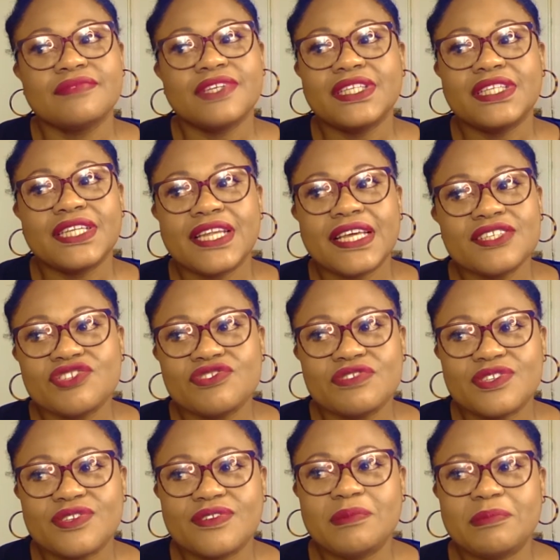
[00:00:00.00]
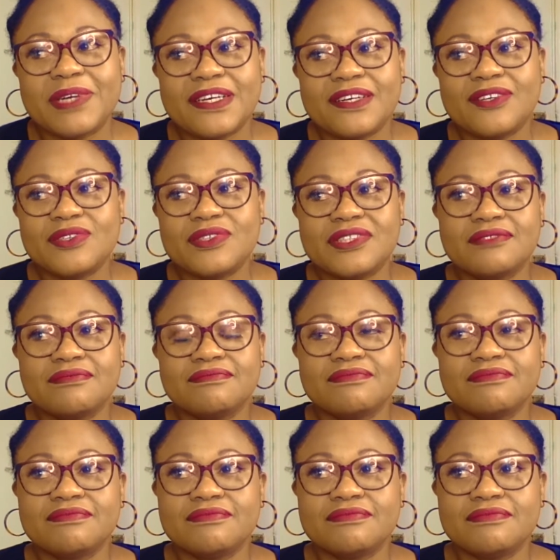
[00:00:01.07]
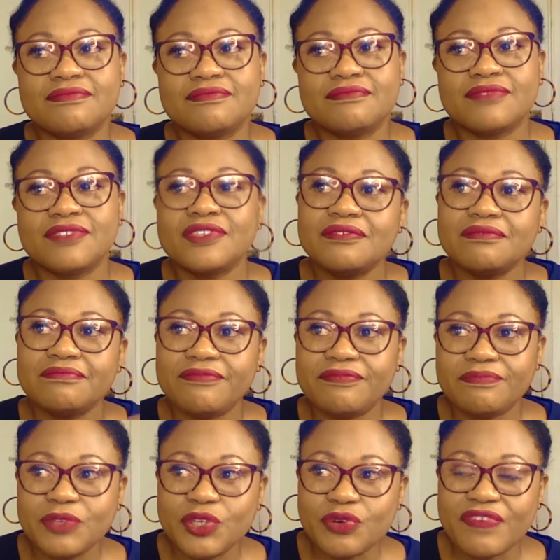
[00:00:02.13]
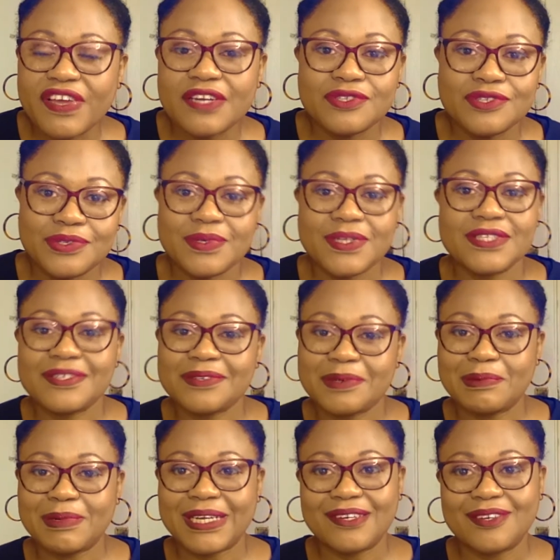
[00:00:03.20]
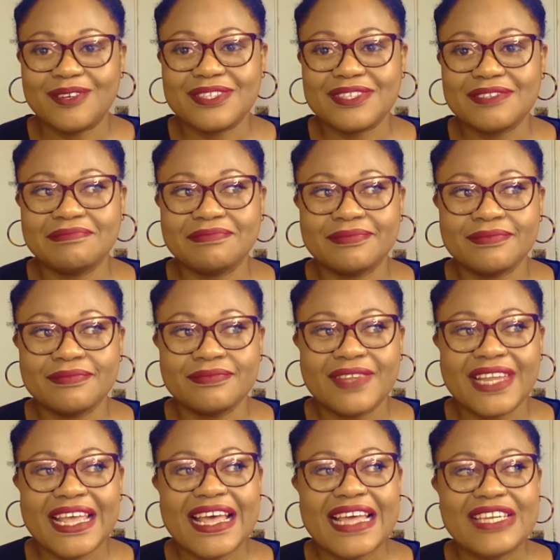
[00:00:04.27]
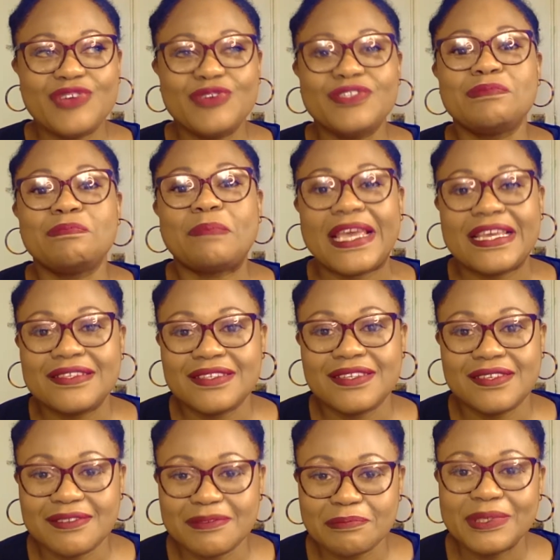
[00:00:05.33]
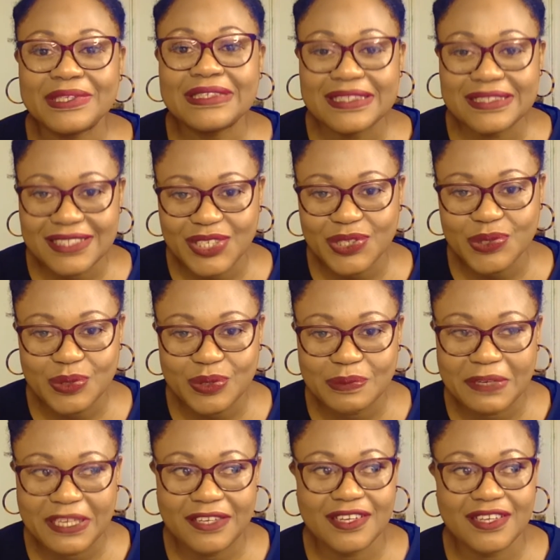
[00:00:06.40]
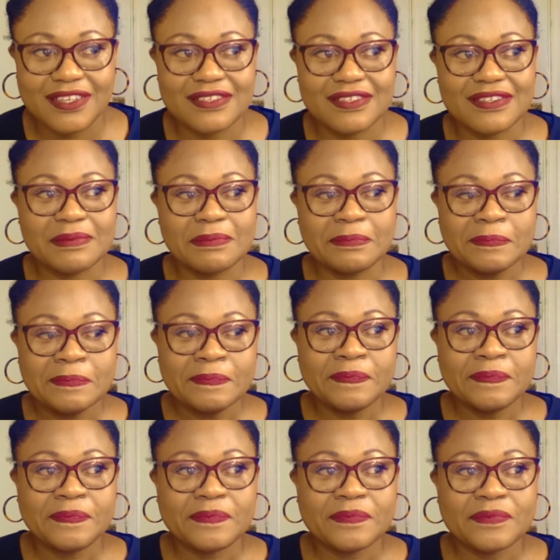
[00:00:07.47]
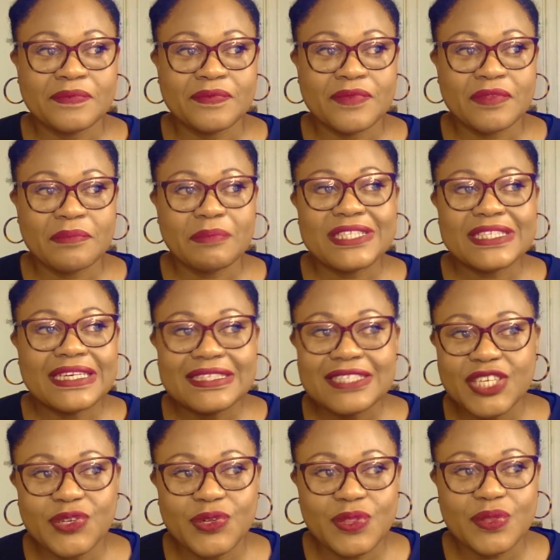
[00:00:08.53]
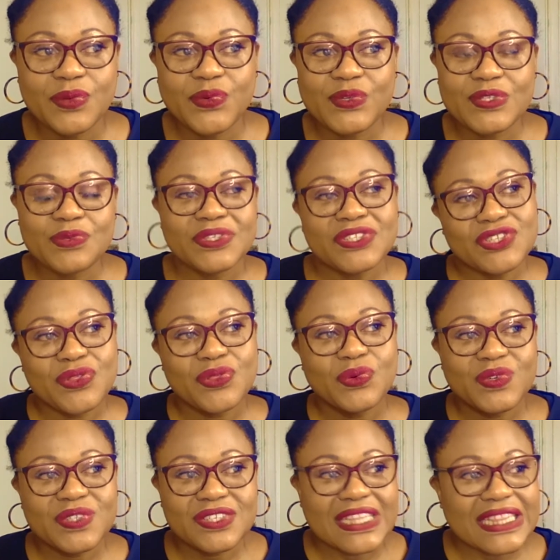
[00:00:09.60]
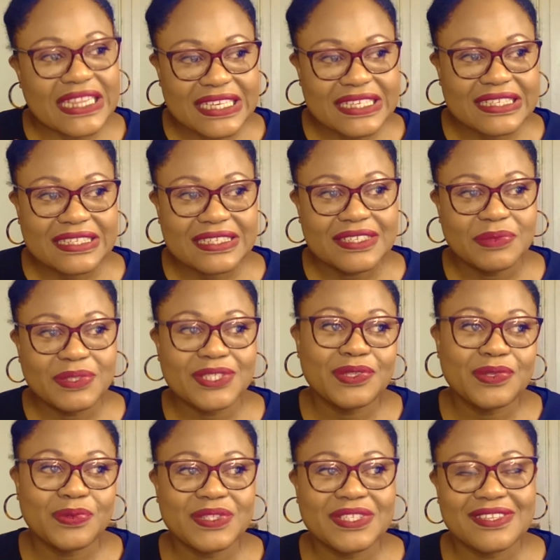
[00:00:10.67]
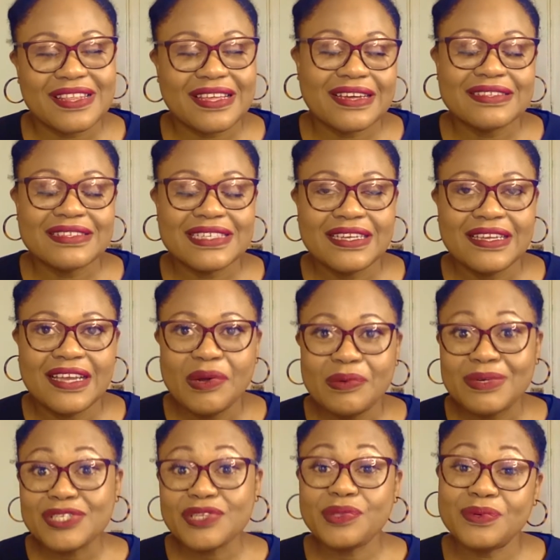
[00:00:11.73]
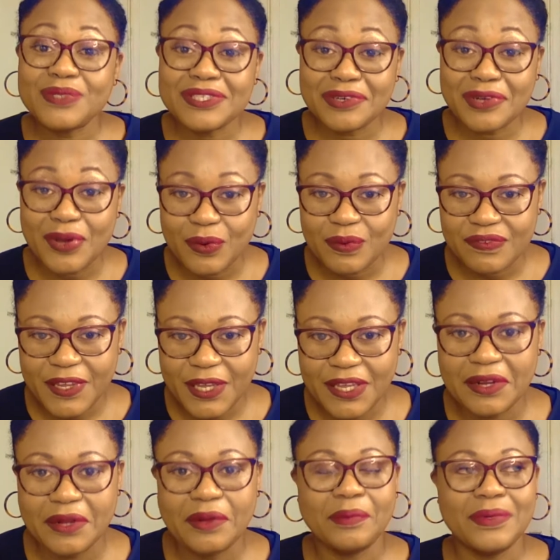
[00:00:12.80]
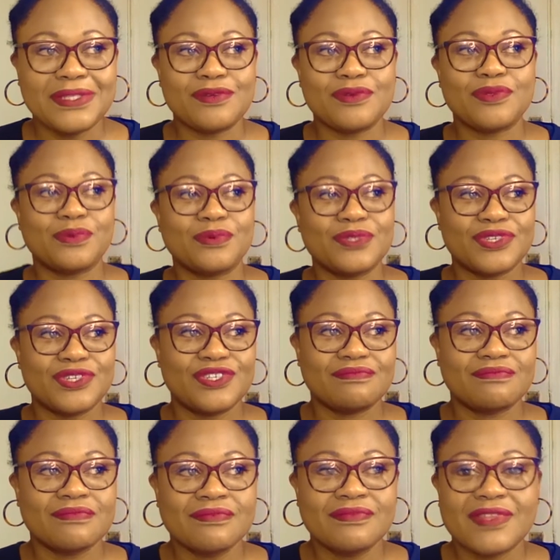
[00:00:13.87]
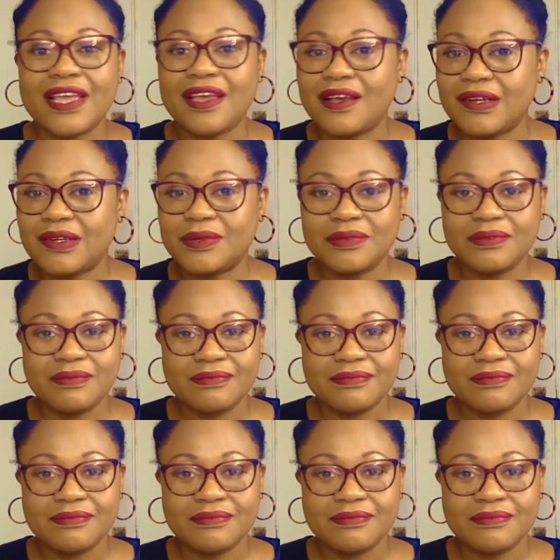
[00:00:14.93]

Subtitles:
the lecturers are about, your fellow students are about, and you're debating political meanings, political thoughts. What's your thought on this? What's your thought on that? What's your thought on COVID? What's your thought on how